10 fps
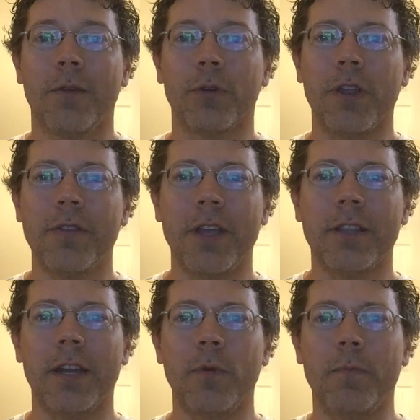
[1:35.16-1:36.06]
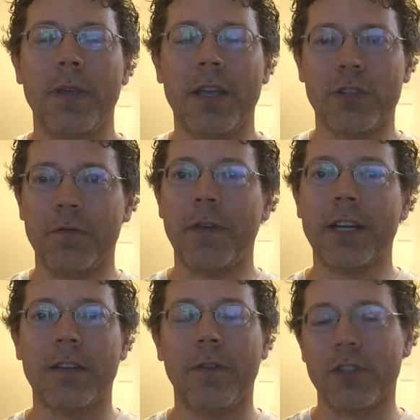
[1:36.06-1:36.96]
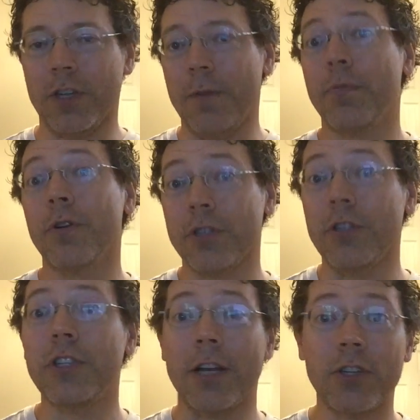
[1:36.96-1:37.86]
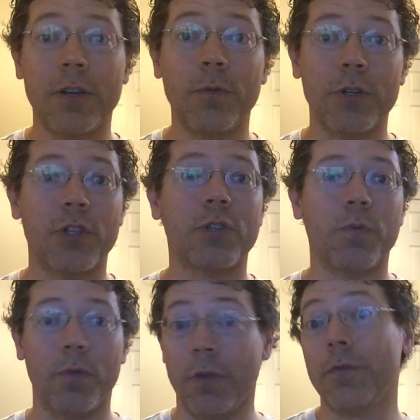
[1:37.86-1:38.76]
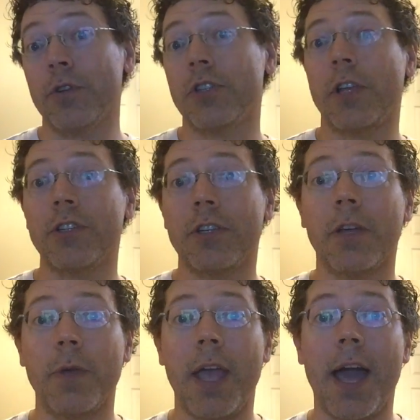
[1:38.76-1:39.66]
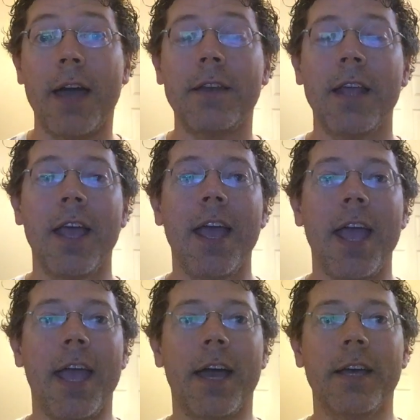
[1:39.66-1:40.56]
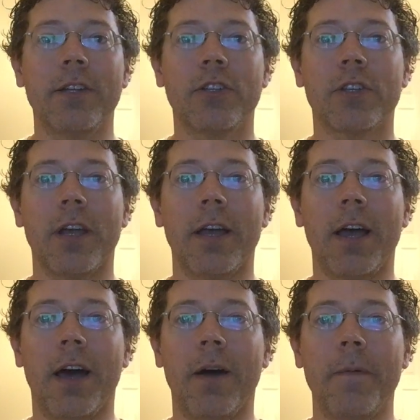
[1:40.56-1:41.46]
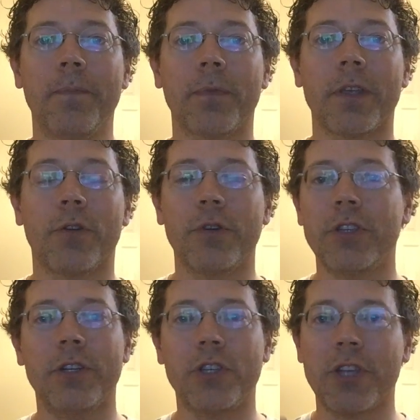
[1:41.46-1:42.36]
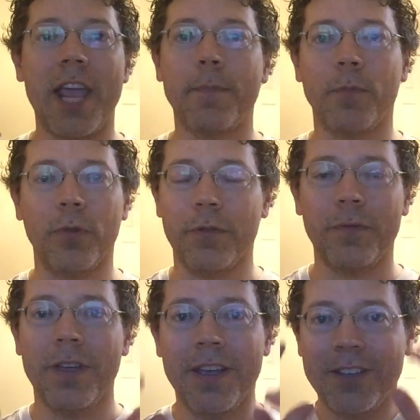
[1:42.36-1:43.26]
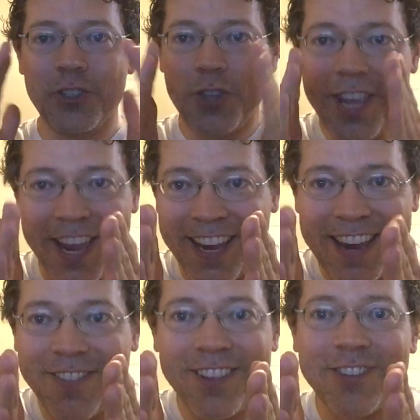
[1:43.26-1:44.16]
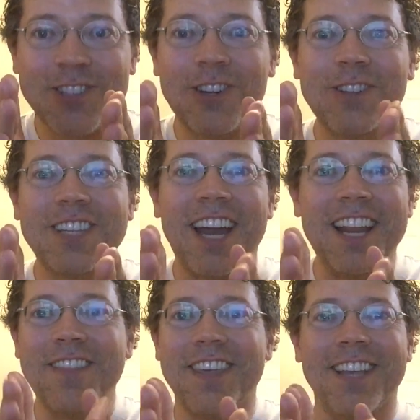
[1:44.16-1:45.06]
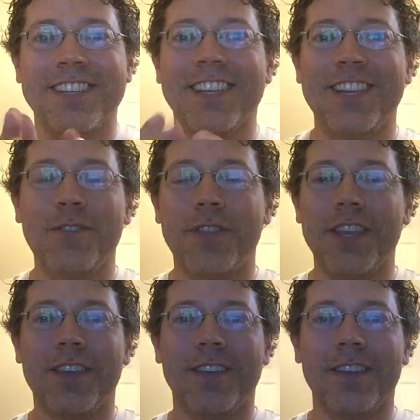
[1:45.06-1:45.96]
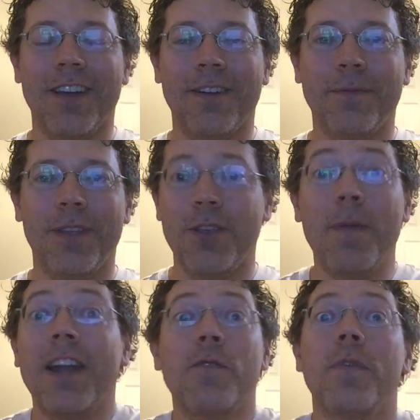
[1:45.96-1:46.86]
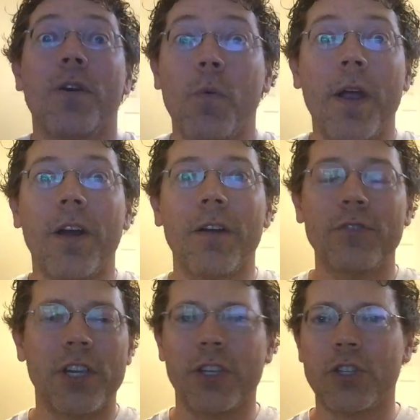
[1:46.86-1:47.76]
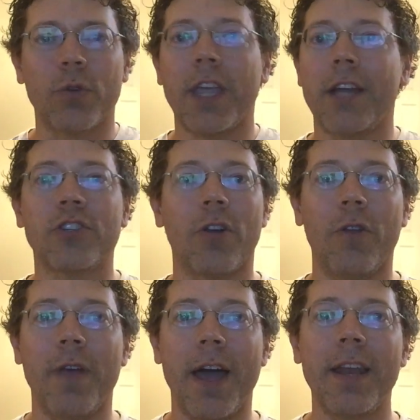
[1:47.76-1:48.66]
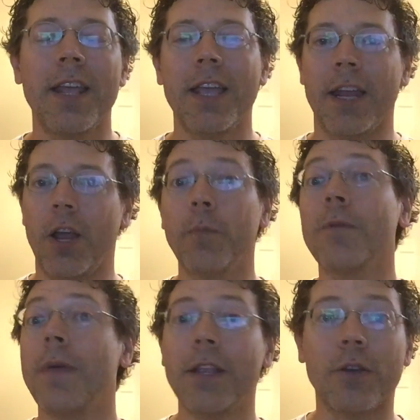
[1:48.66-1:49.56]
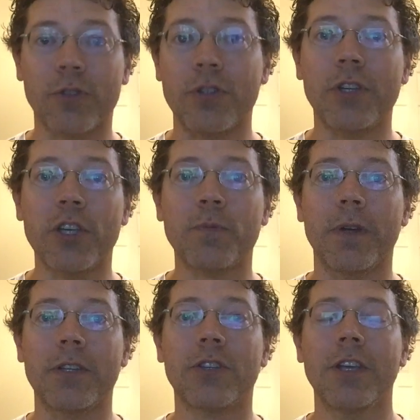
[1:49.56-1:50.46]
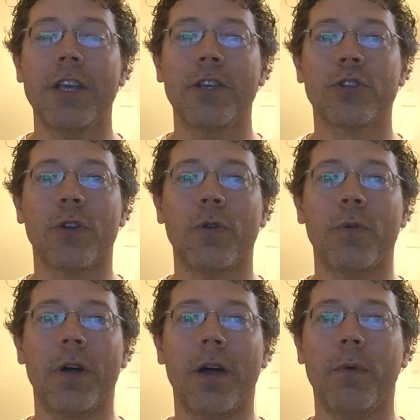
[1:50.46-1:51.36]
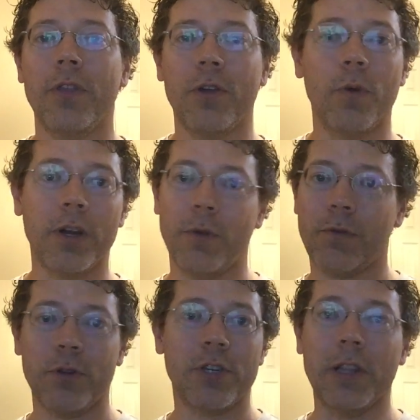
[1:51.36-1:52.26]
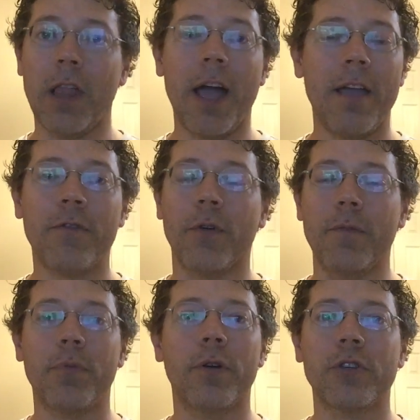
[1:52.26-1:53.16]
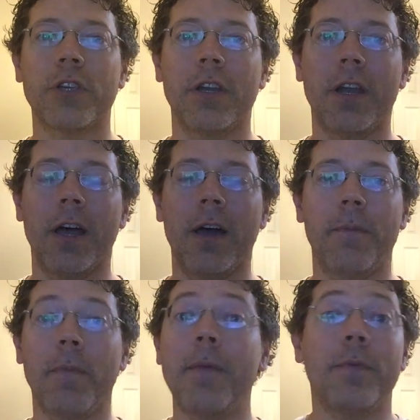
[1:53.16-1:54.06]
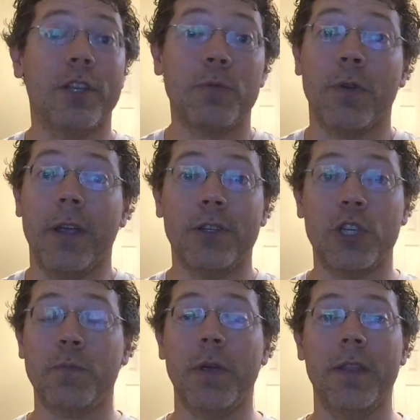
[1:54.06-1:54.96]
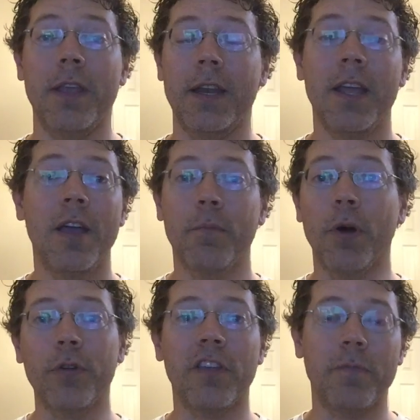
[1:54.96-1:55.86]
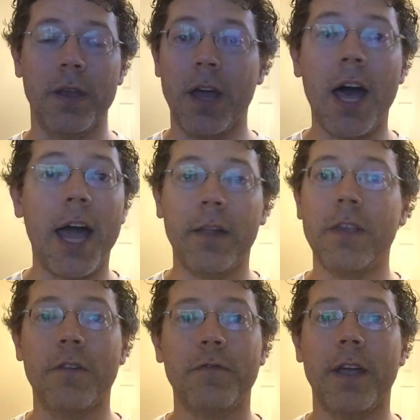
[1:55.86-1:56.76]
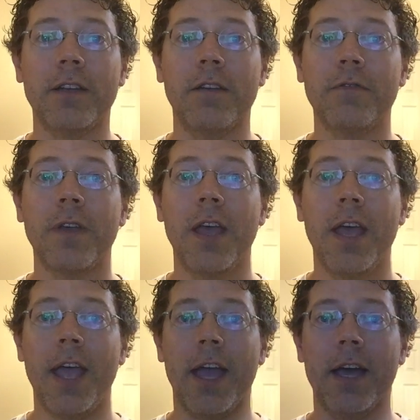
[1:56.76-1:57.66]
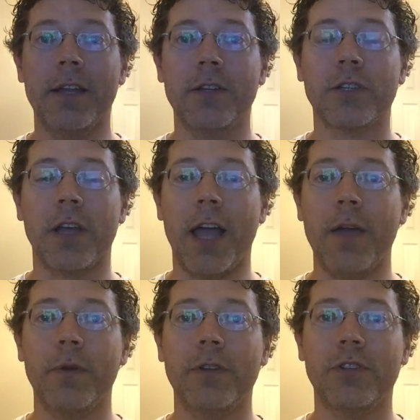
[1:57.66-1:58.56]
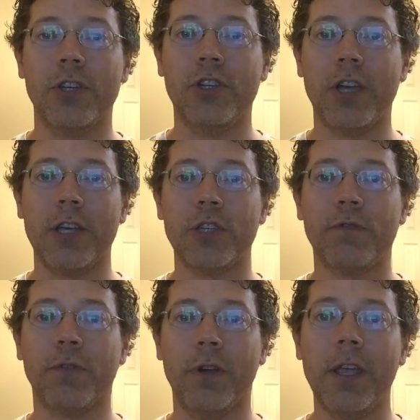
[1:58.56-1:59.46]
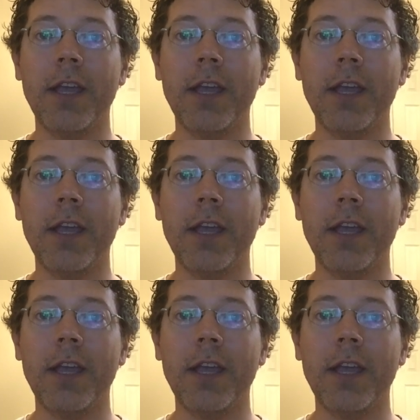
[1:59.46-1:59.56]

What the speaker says: really think that it would be as effective as an in-person session, which is the first session that we had. And Kristen is just capable of seeing even those little tiny things that you think that you may not even be aware of. She can still catch all of that and help you make those adjustments. So whether you're working with Kristen live or in person, my experience has been that both have been highly effective. And I would suggest for